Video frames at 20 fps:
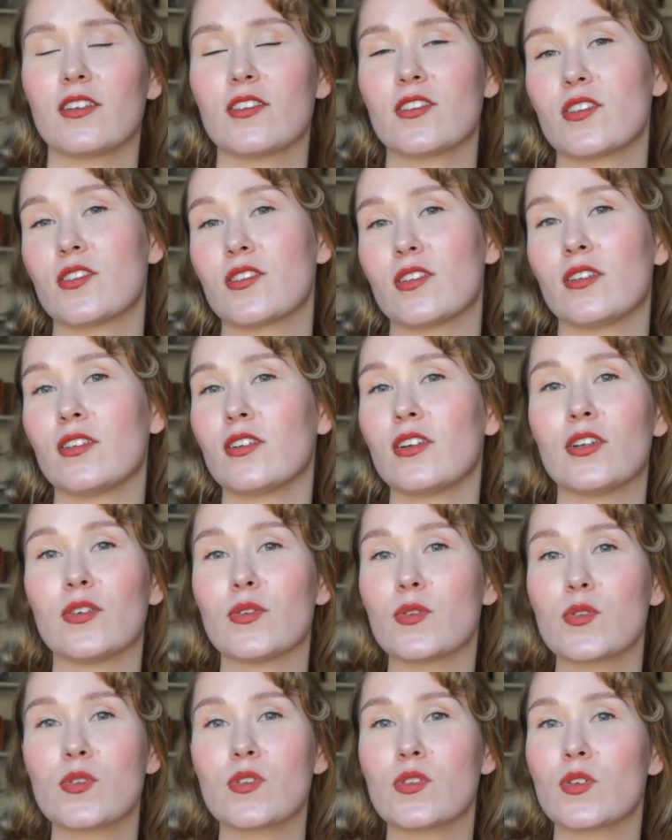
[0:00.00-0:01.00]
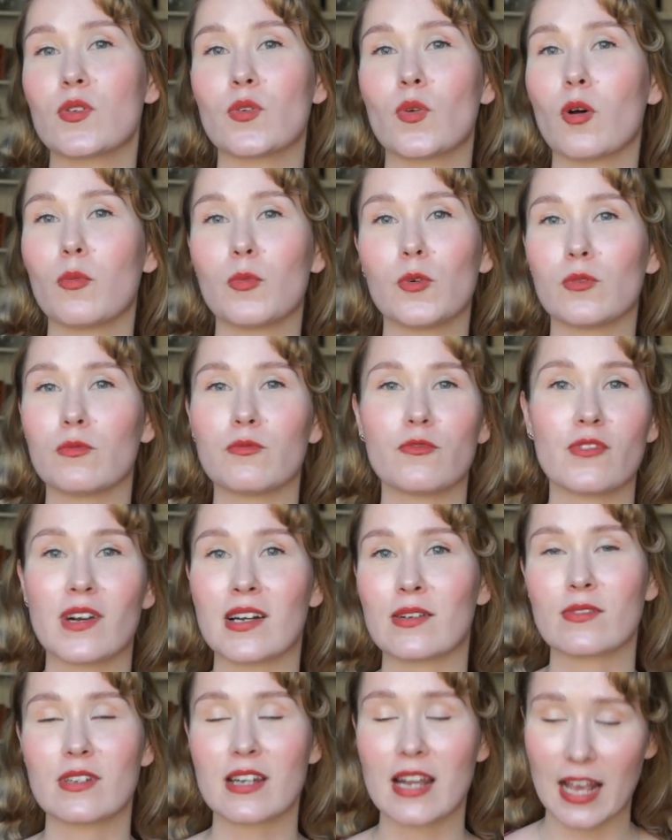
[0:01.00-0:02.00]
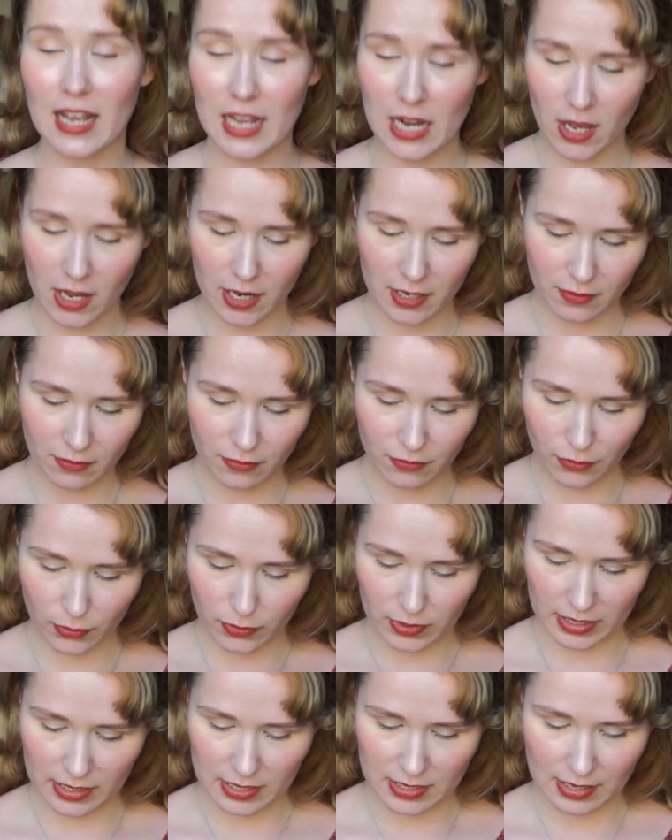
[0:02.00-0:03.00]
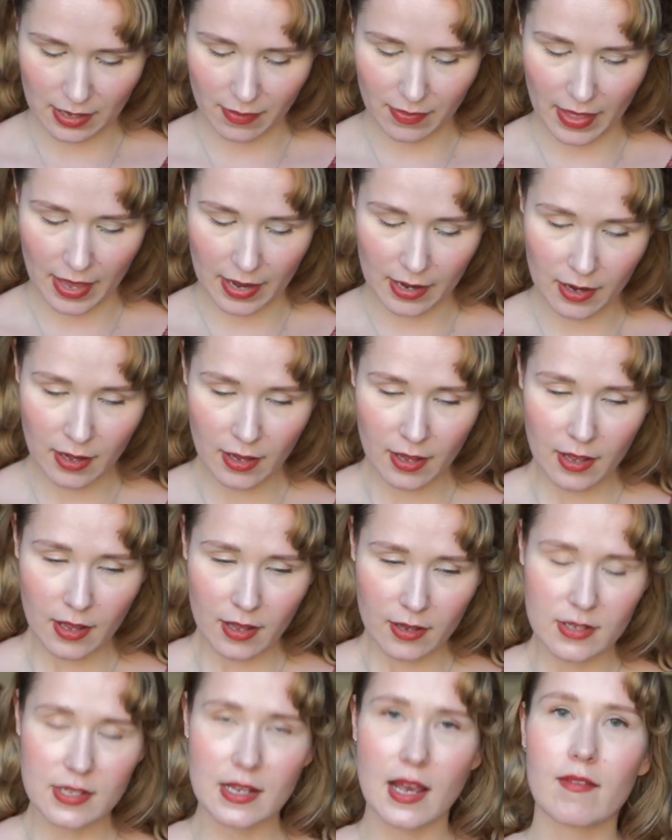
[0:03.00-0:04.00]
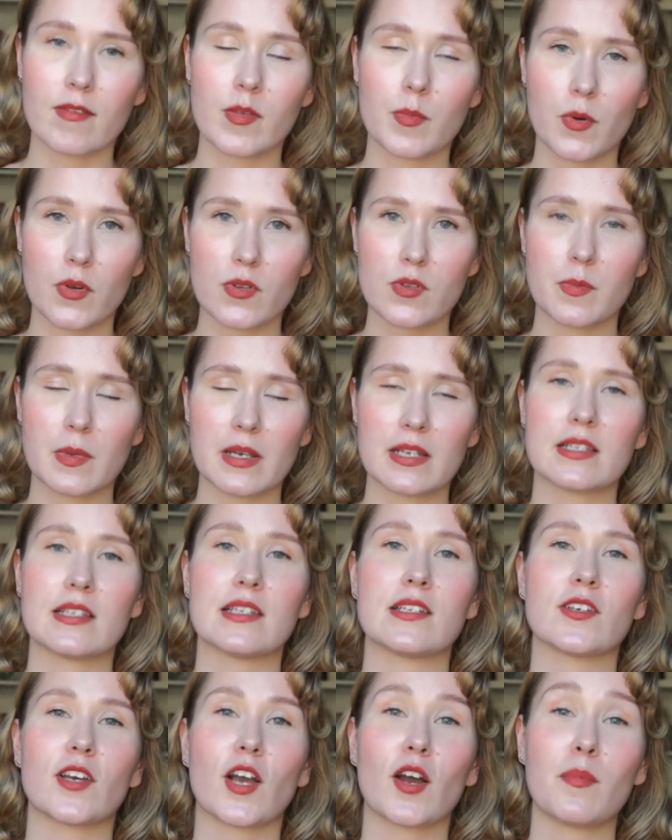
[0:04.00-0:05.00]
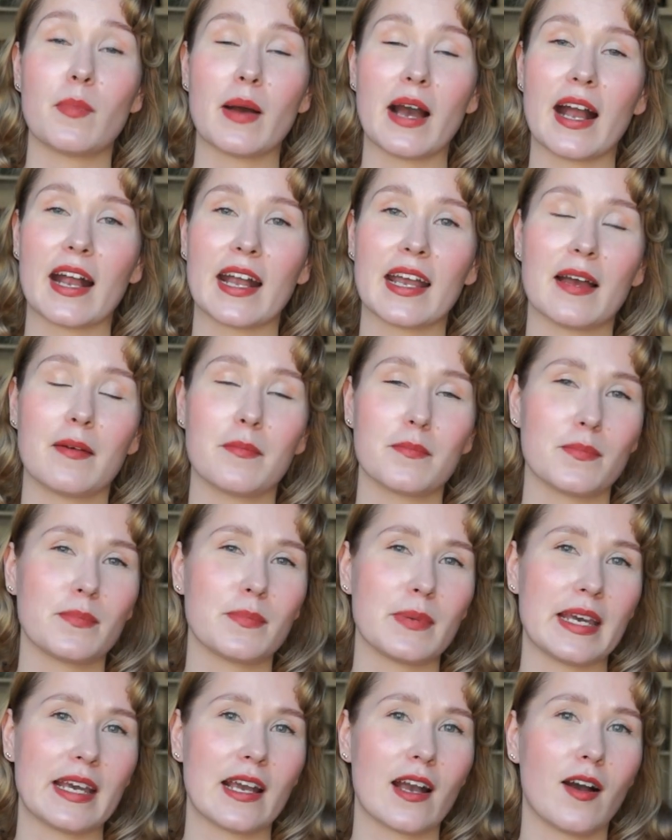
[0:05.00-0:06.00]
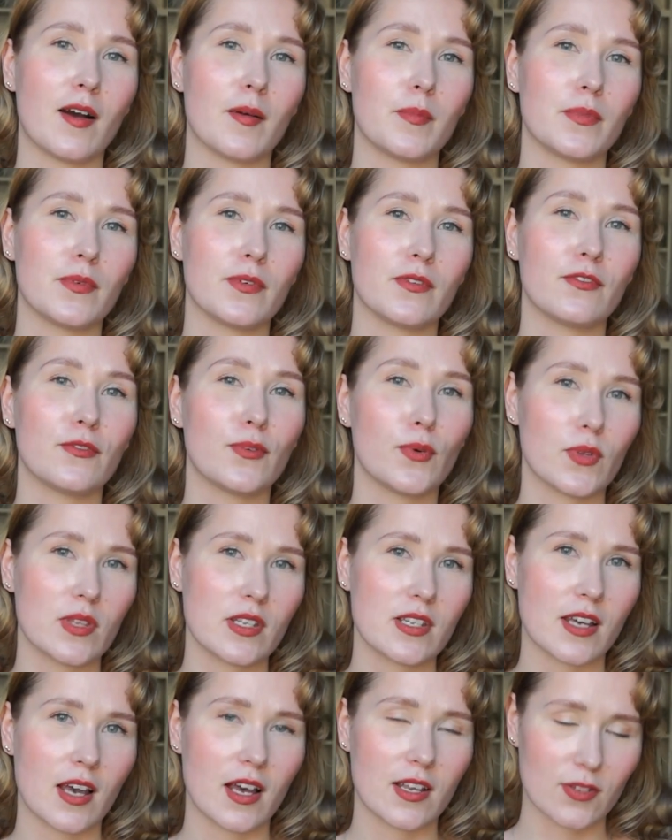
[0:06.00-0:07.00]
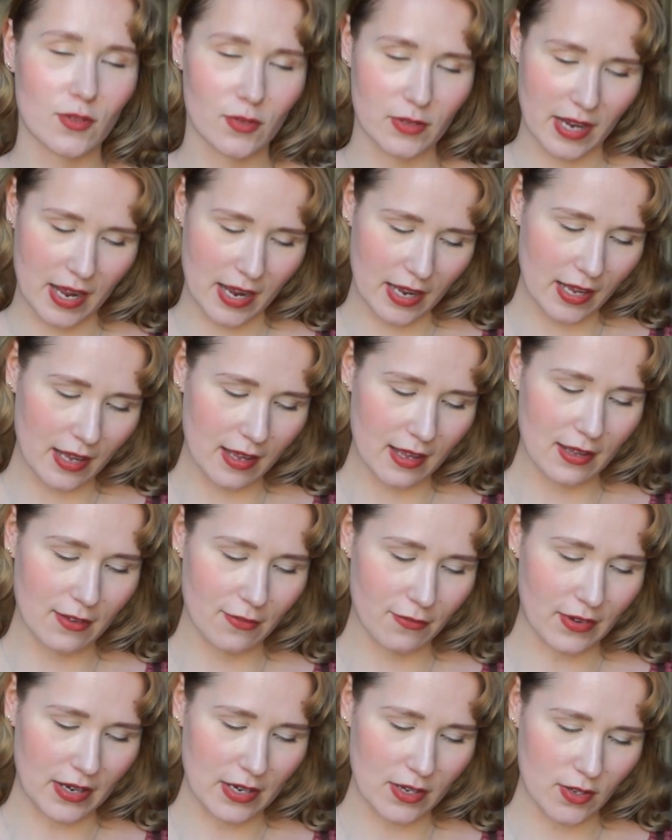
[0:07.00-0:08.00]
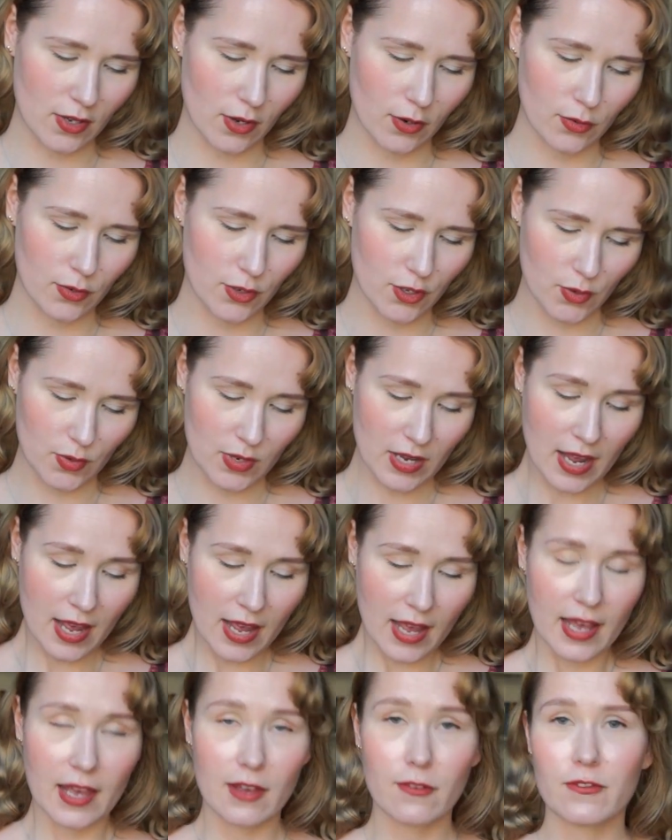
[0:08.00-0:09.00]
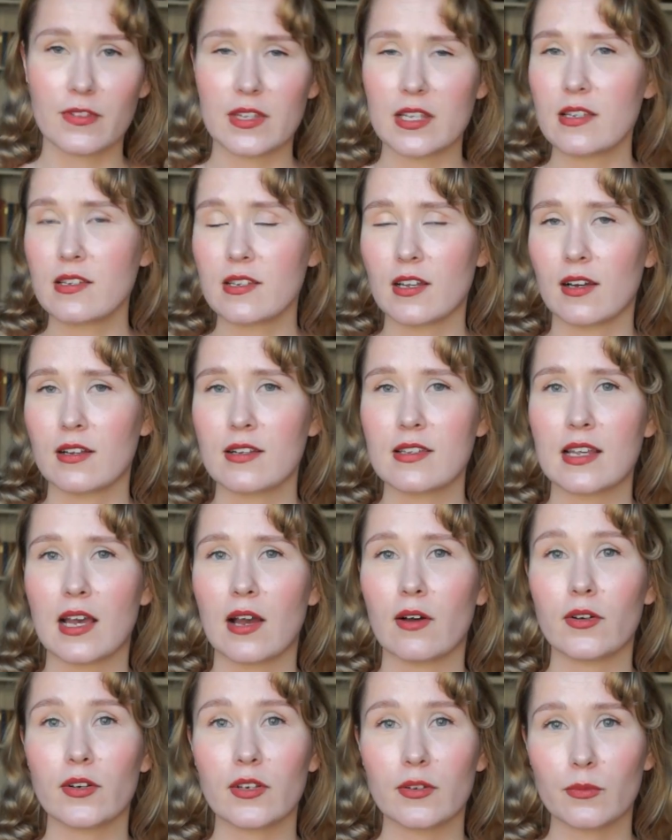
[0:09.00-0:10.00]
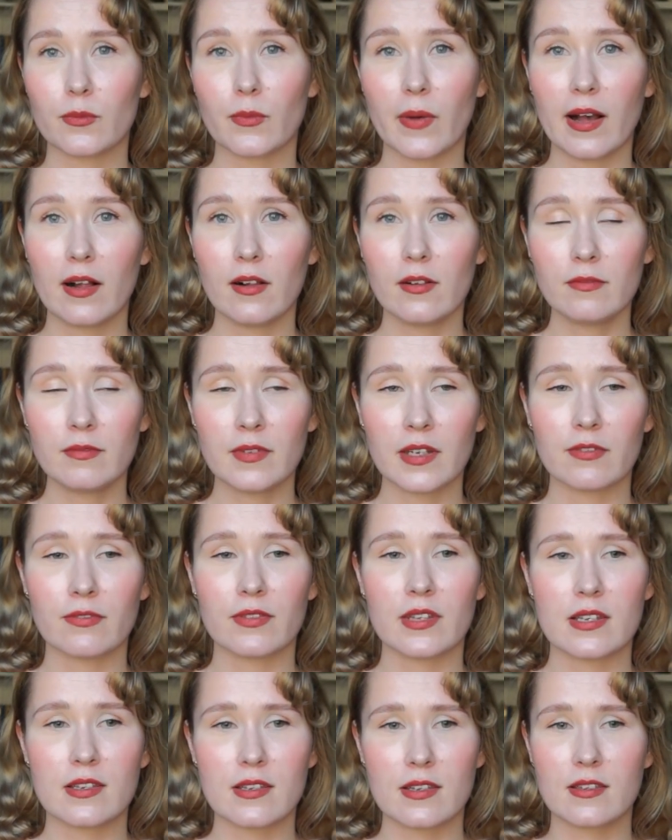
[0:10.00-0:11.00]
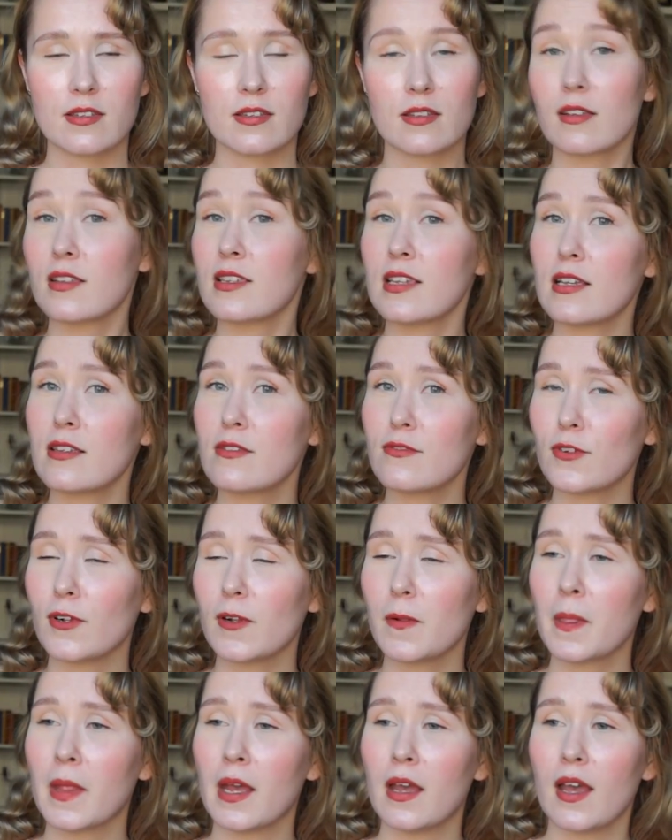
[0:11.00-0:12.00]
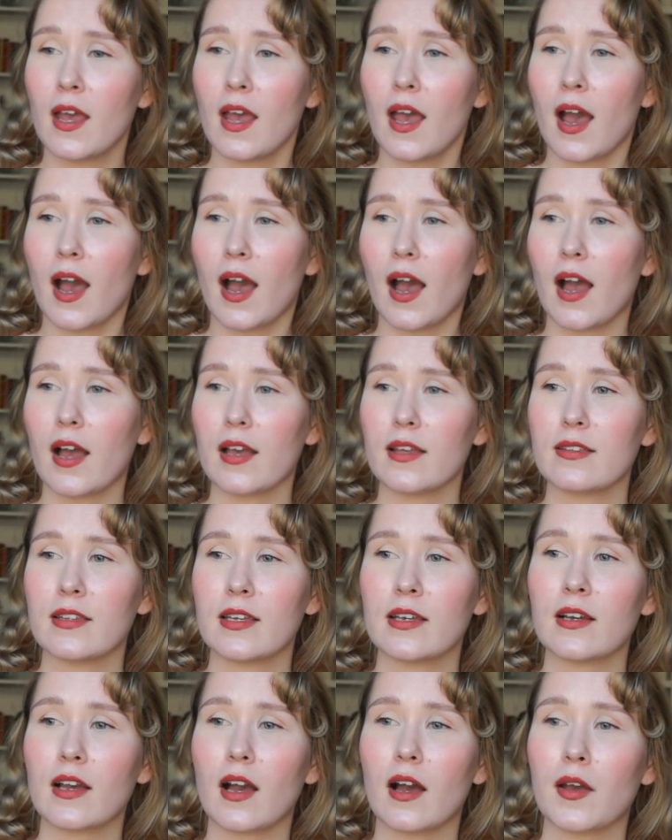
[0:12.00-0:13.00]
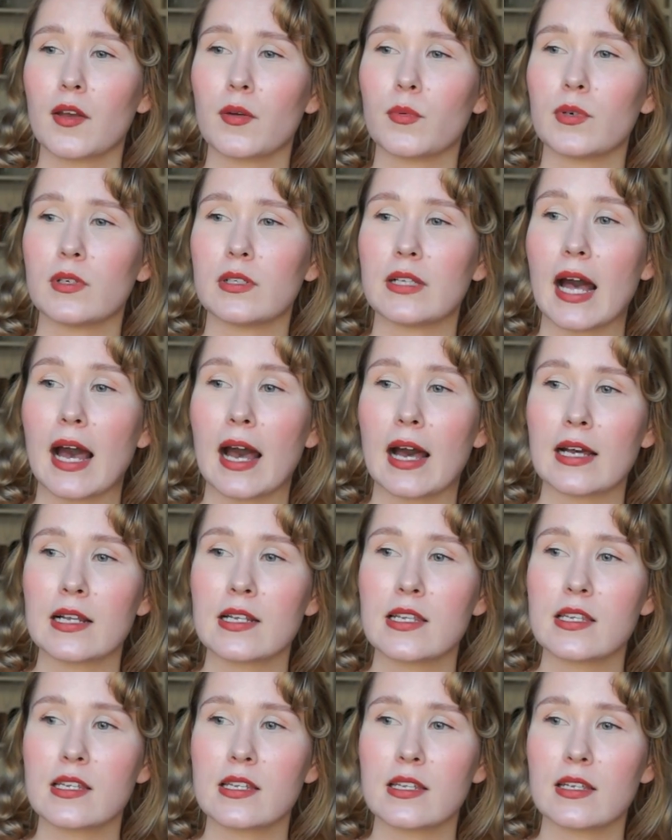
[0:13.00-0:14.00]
just a loose, normal round neckline for this, and then to have the possibility to go back and pick up for the turtleneck if I so choose. If this turns out well, if this is successful, I think I will add